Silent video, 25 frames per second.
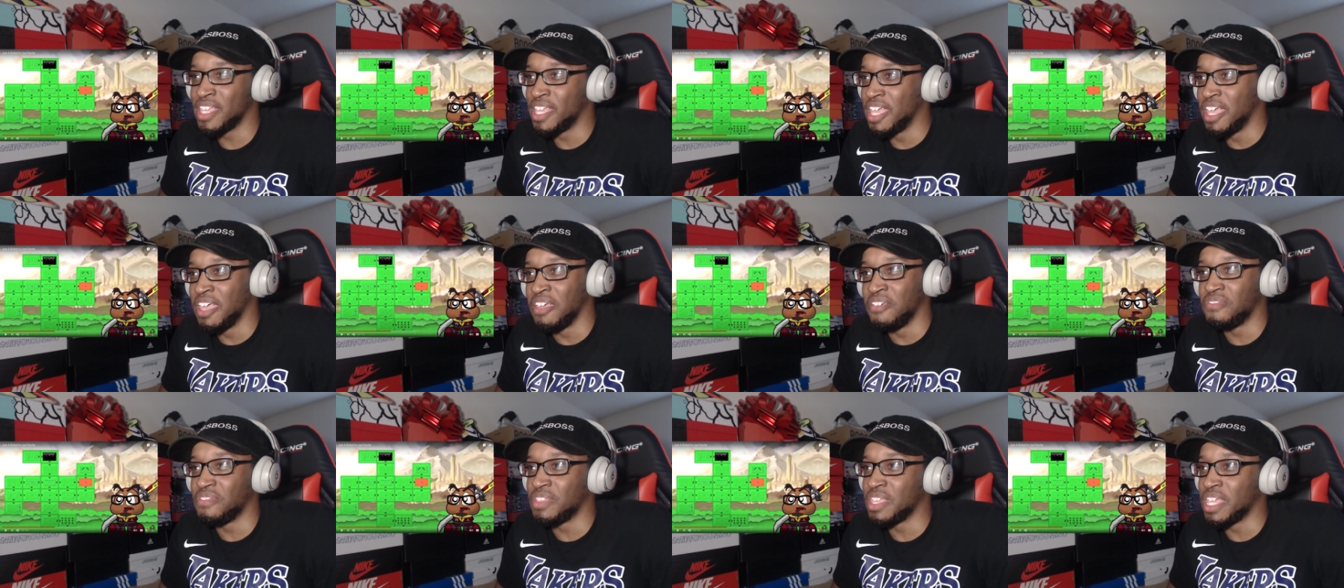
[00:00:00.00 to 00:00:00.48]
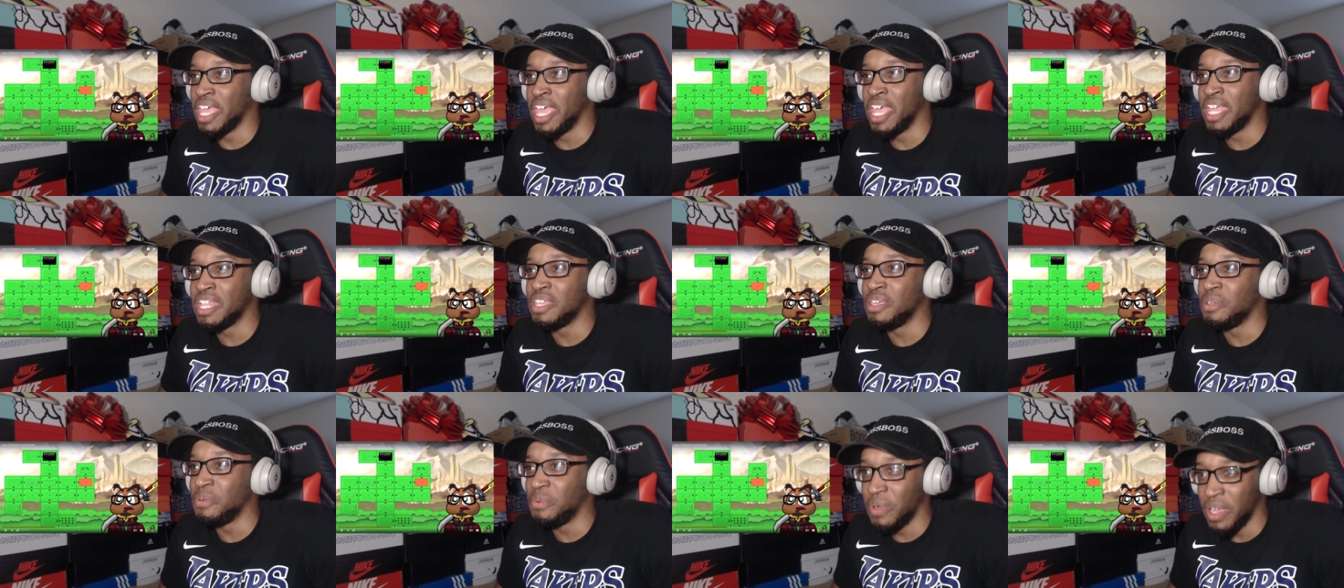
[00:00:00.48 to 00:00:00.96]
if
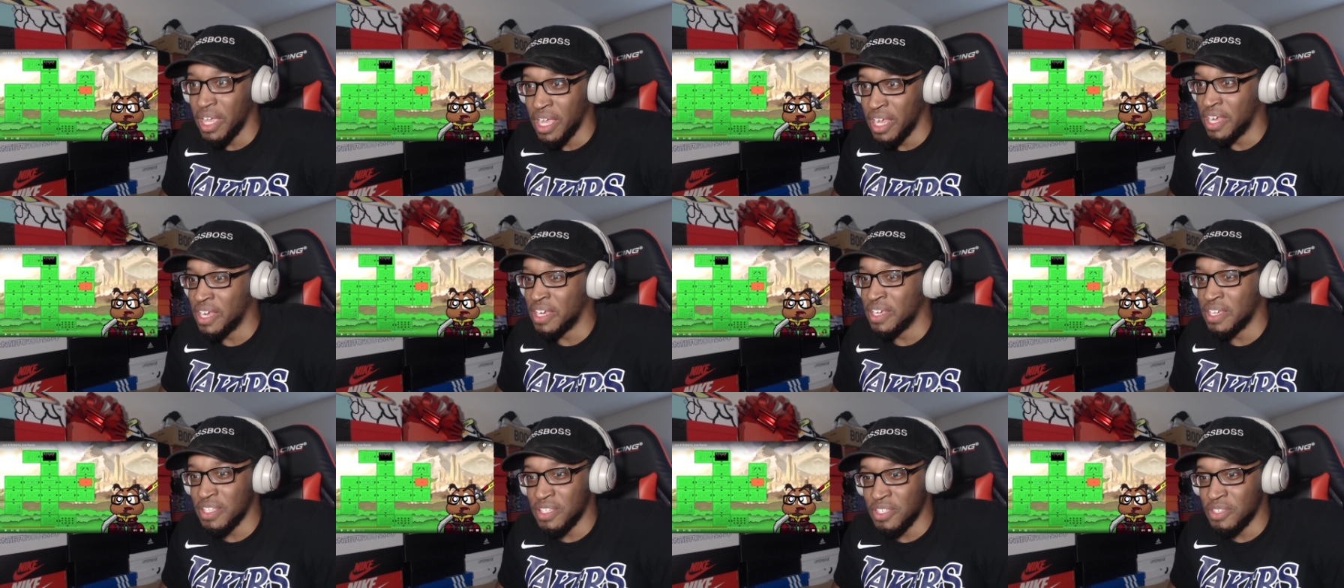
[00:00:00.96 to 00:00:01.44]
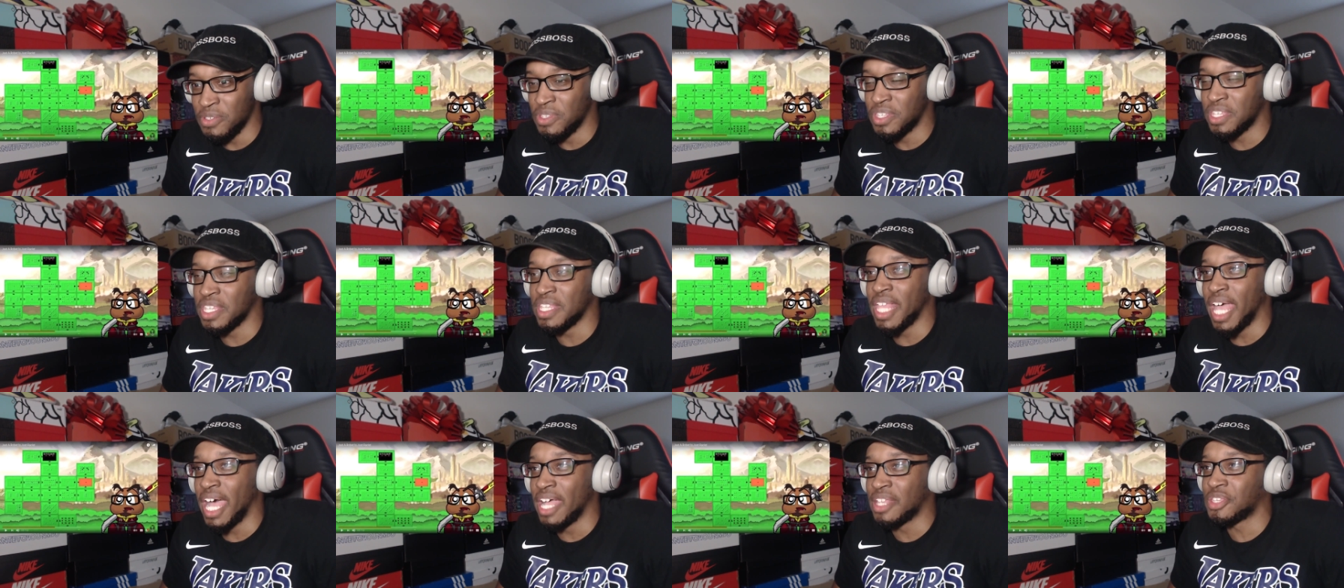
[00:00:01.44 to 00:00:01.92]
anywhere you
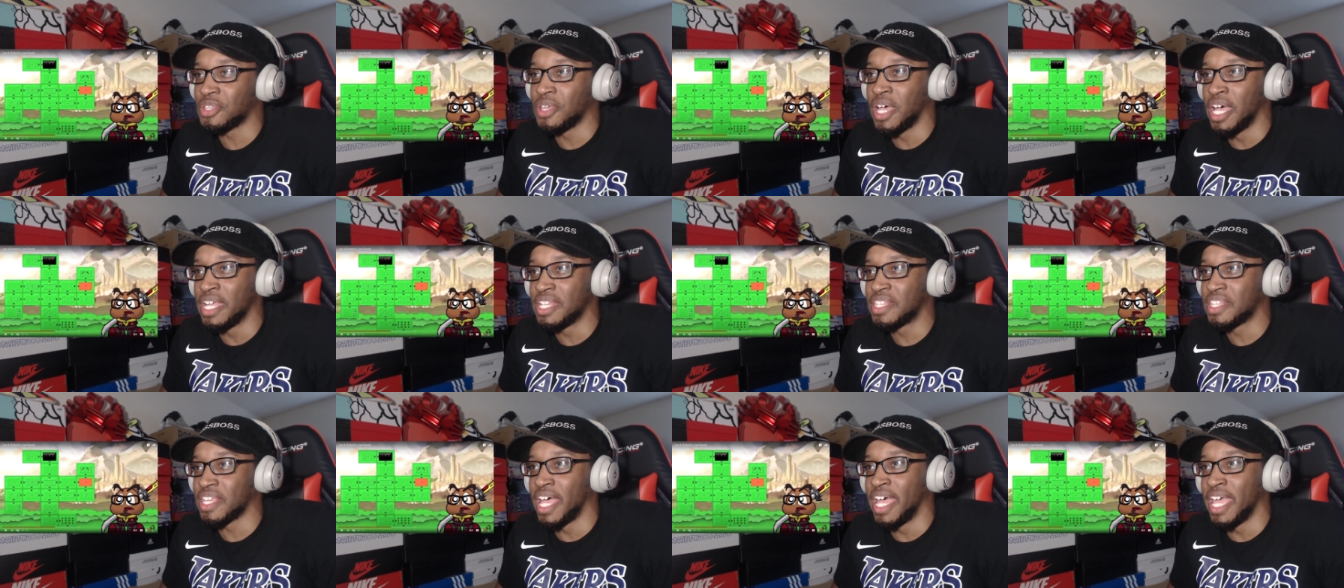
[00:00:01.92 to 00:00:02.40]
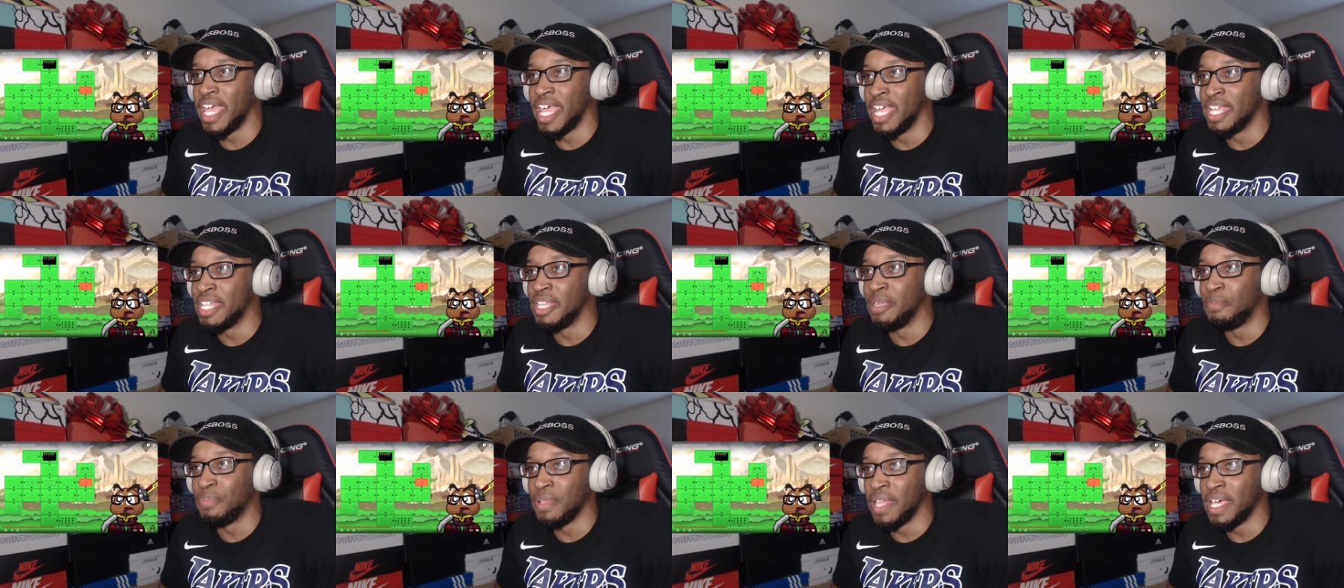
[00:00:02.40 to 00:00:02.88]
see, that's why it's like
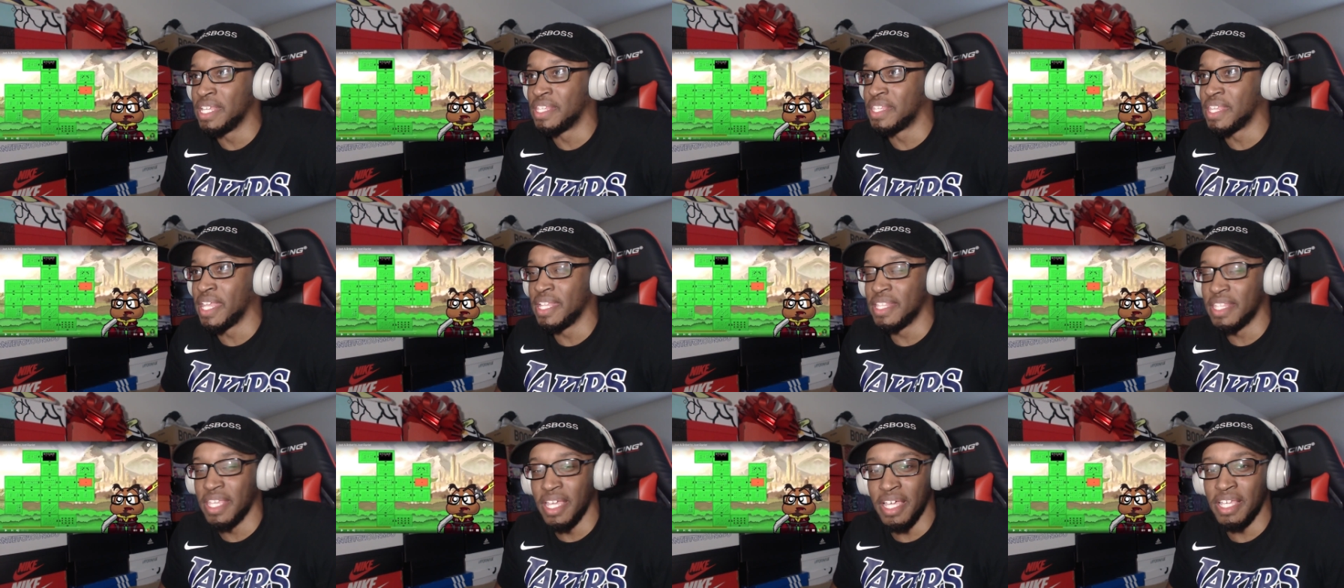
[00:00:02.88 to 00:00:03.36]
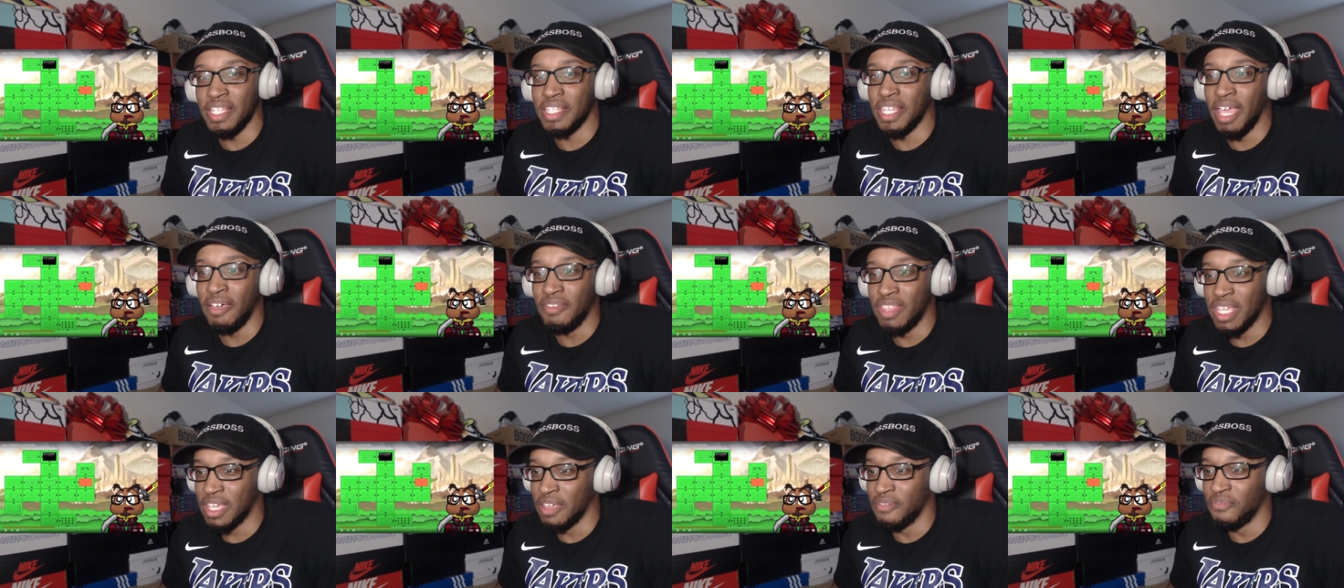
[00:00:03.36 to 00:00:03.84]
any place that does
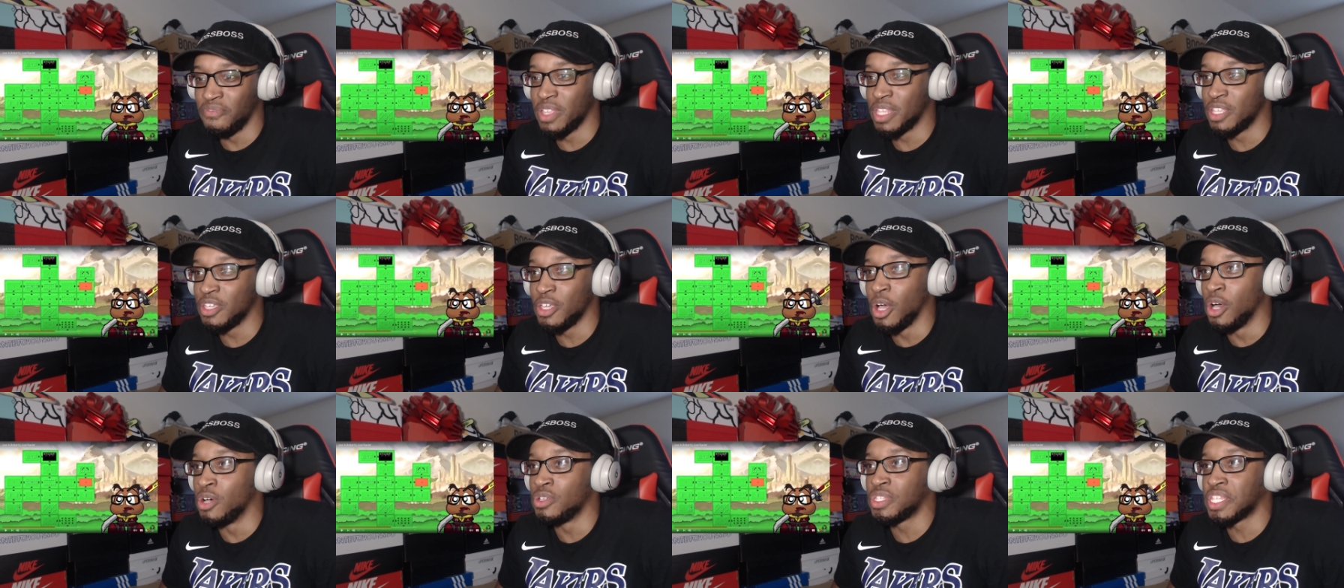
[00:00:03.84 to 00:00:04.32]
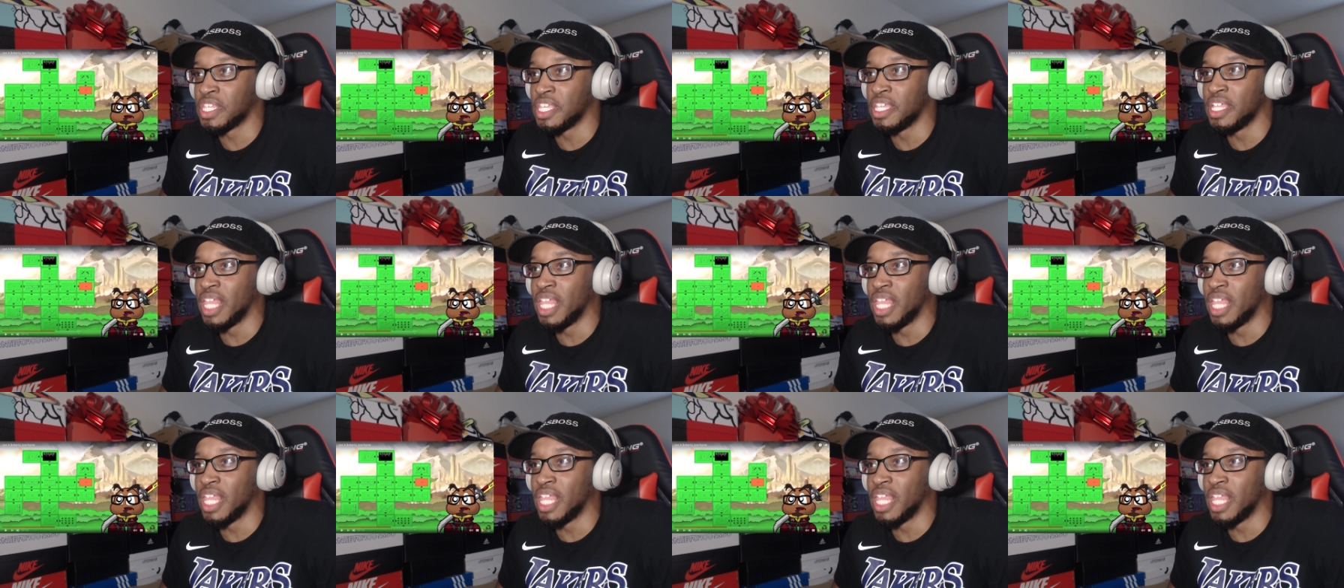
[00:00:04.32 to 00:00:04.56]
have the convention, you don't see